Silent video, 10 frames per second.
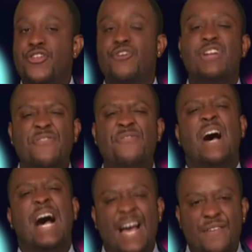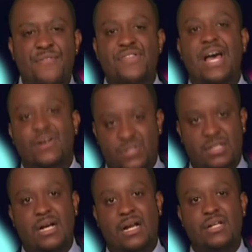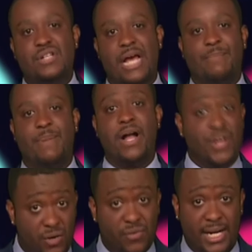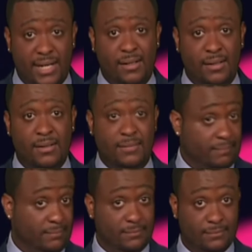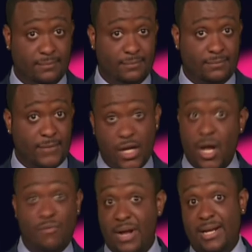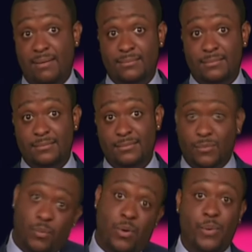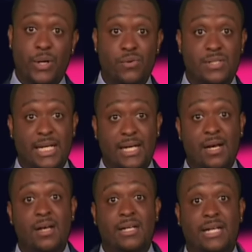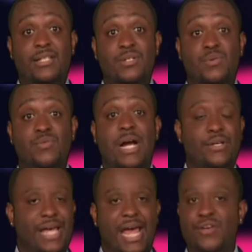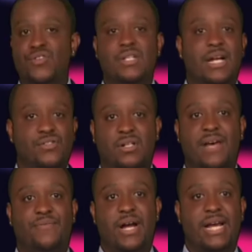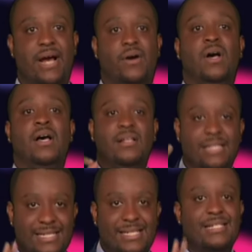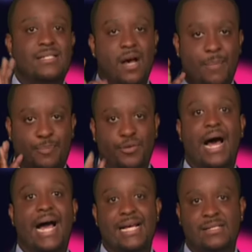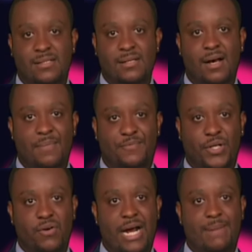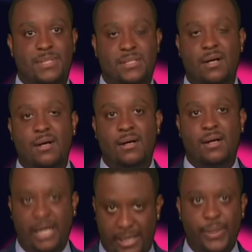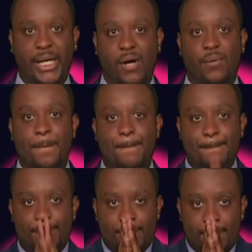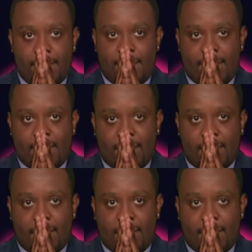for that $35,000 jackpot. Y'all ready? Hmm? Are y'all ready? Well, we're gonna see. Get this one right. You can't use an extra life right now. This is a prize up for grabs. Here we go.